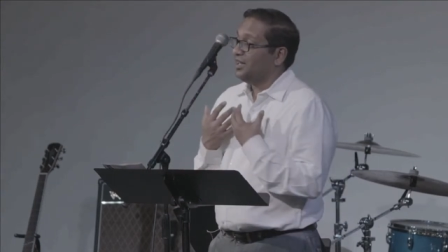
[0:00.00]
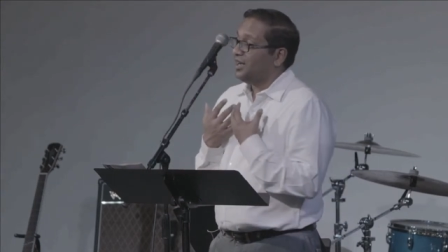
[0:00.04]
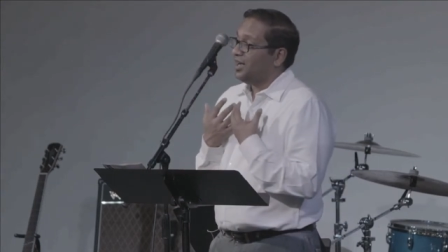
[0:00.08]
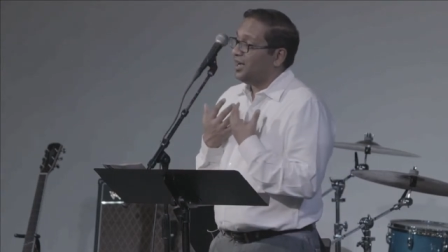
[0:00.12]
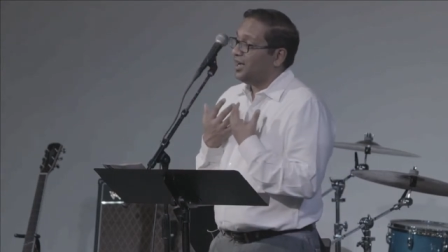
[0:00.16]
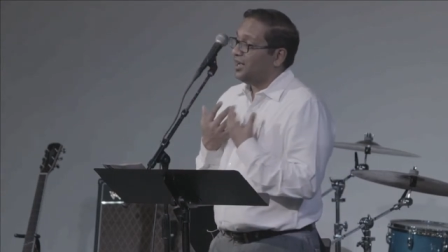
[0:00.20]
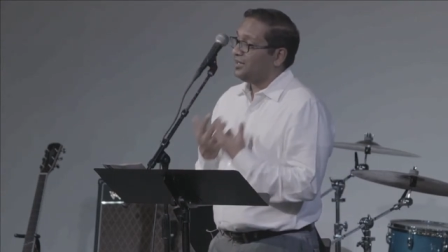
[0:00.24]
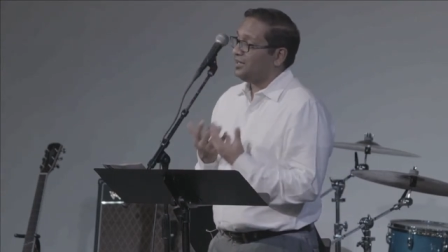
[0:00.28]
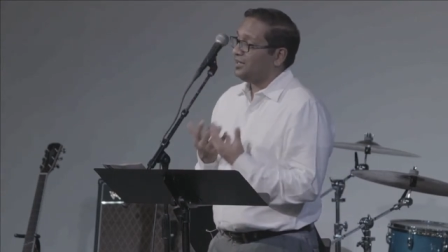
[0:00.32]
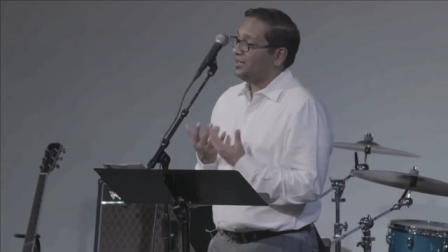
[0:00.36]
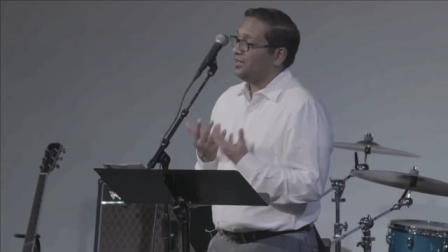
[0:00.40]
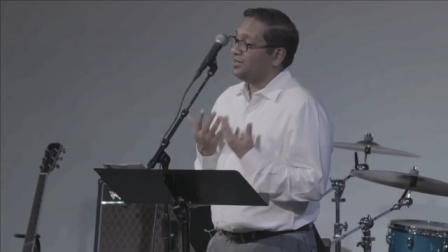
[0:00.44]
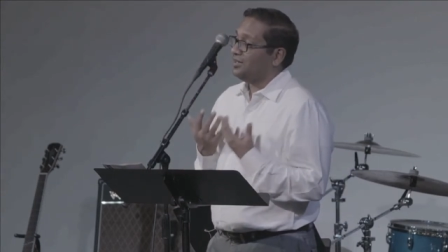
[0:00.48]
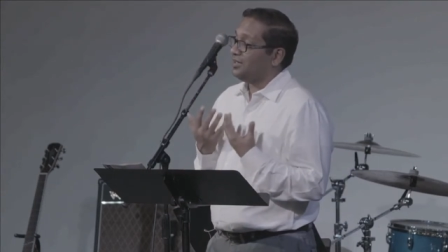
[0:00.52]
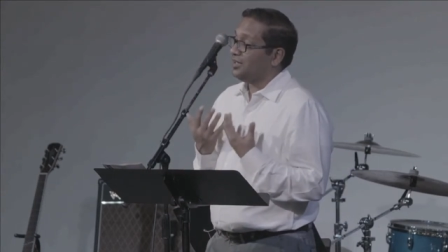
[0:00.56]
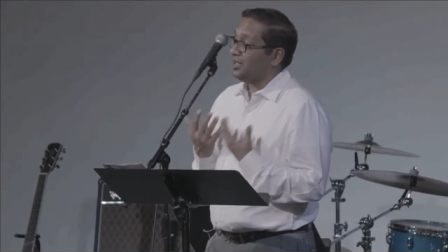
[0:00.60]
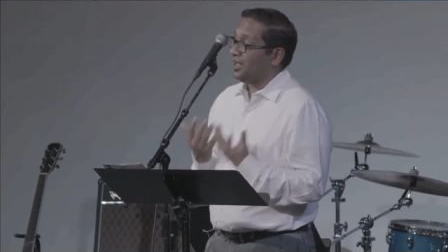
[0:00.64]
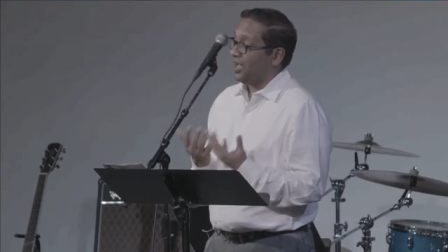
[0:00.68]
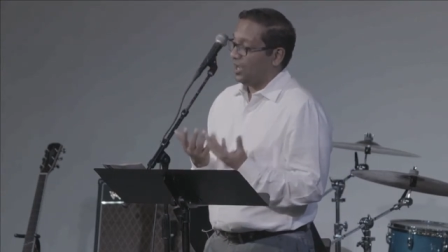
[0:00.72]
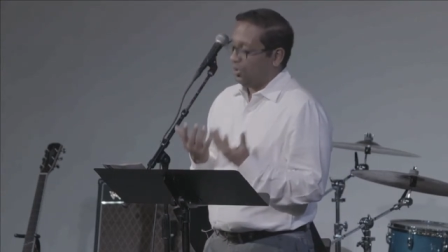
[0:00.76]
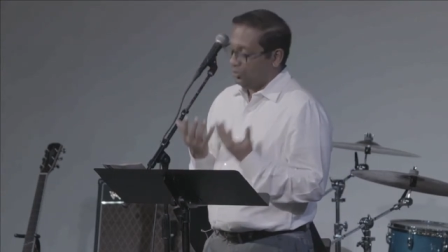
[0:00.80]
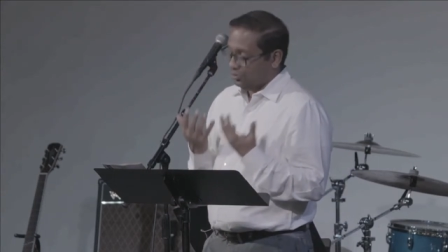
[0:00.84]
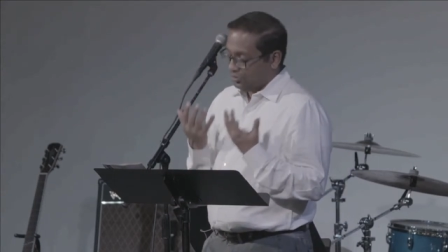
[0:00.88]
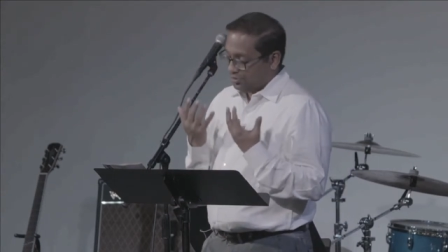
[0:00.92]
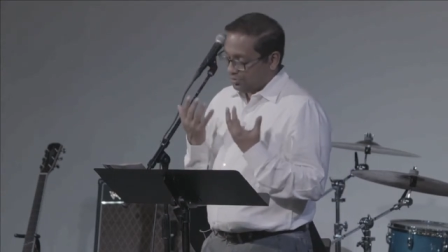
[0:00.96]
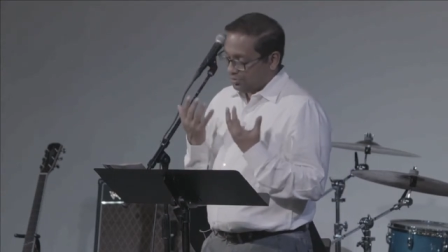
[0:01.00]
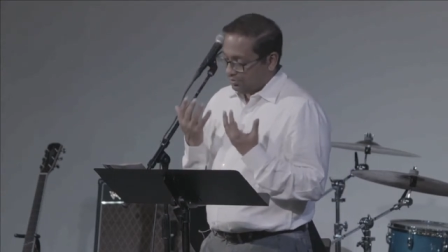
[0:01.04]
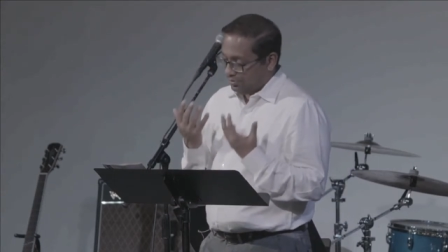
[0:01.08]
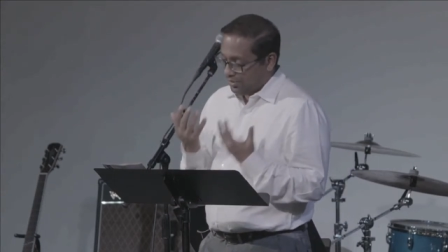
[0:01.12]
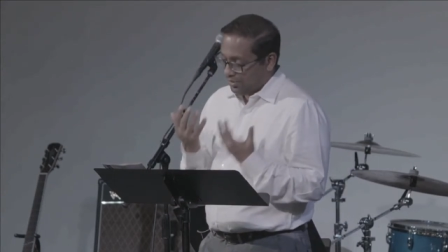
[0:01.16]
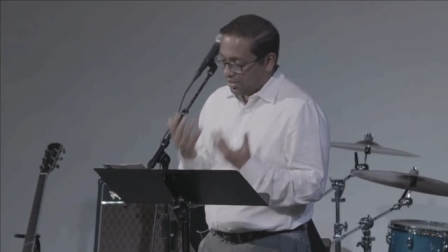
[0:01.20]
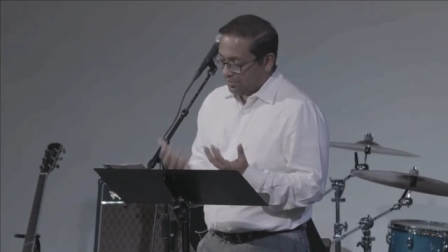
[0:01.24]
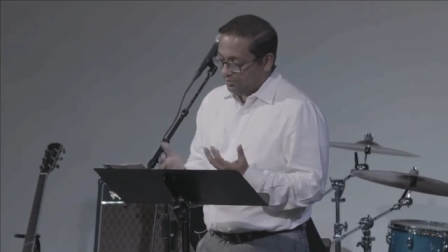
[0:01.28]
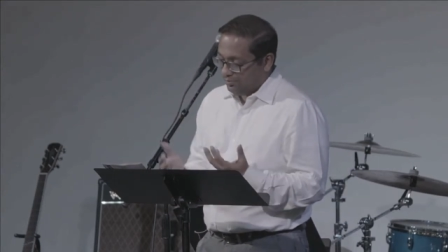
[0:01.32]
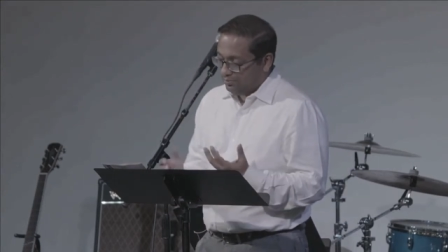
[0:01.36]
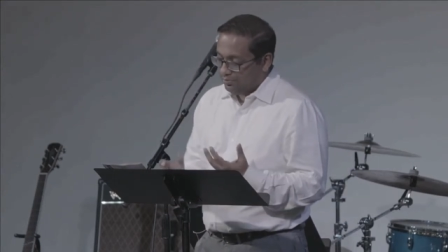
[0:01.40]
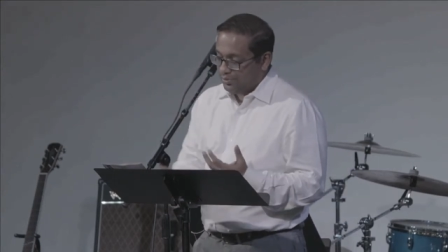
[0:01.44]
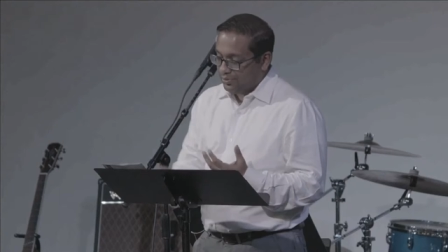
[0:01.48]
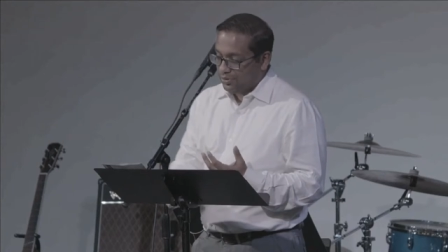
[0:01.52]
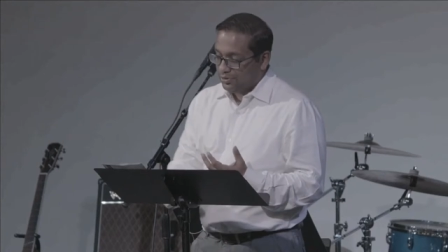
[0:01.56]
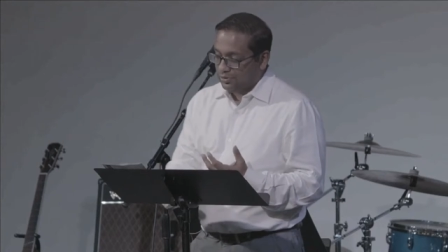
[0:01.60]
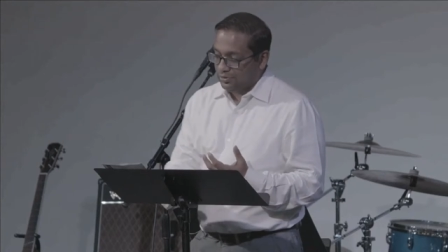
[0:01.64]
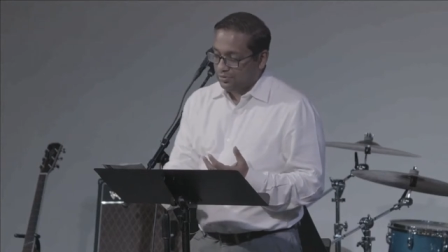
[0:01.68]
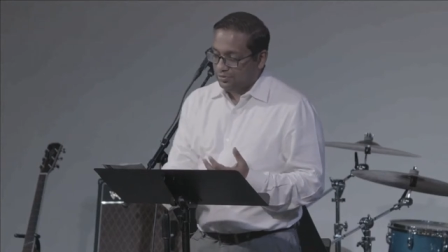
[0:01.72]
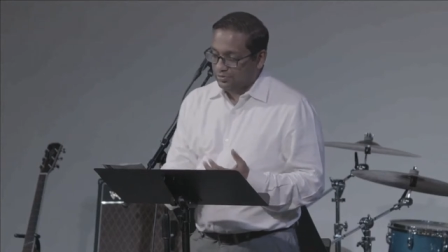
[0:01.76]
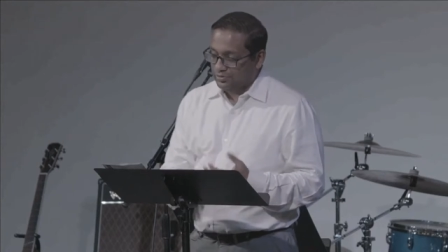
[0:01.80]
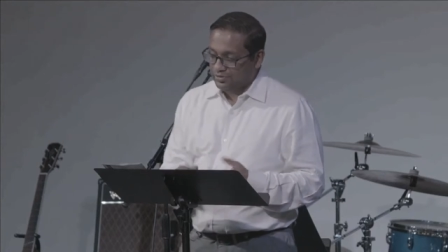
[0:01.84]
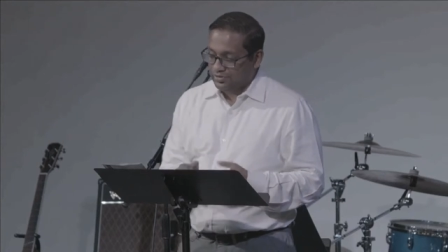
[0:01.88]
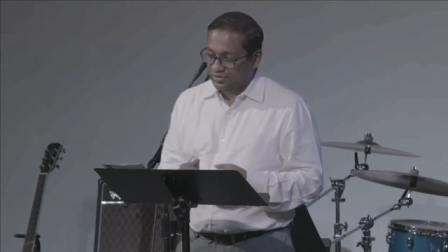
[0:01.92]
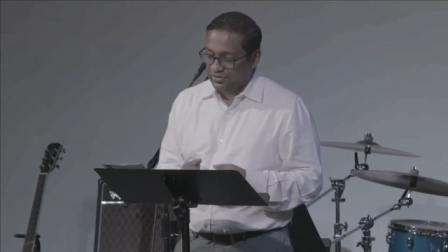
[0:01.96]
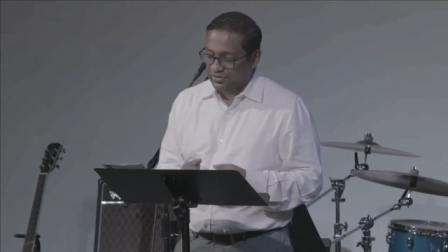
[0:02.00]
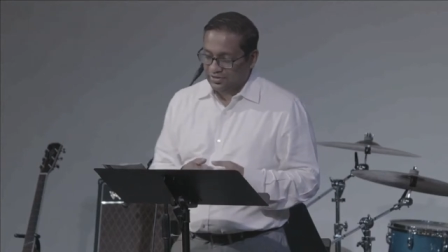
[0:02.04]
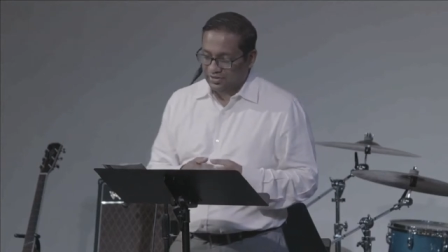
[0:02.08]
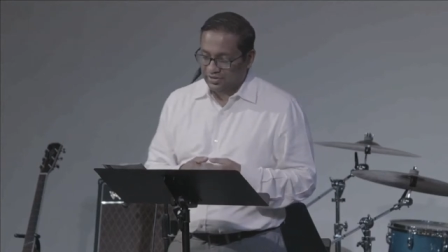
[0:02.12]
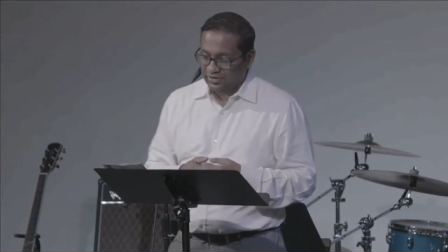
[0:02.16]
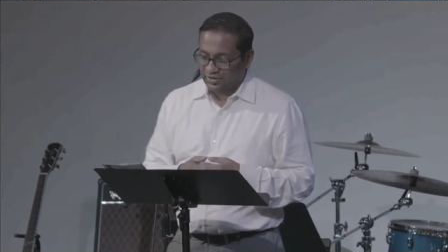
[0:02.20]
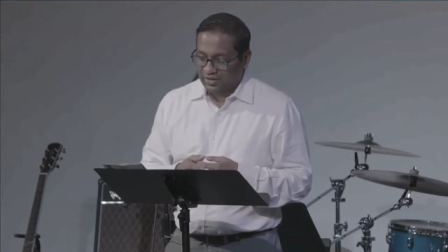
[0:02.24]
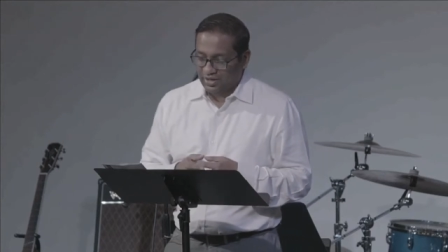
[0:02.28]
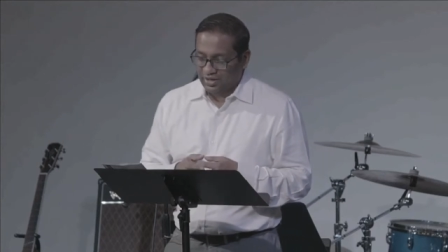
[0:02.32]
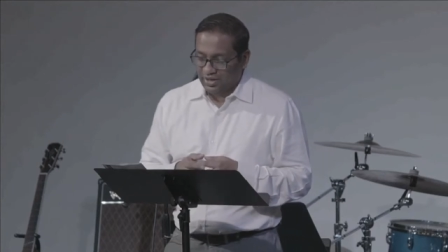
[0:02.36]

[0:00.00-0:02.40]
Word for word: I can count my bones.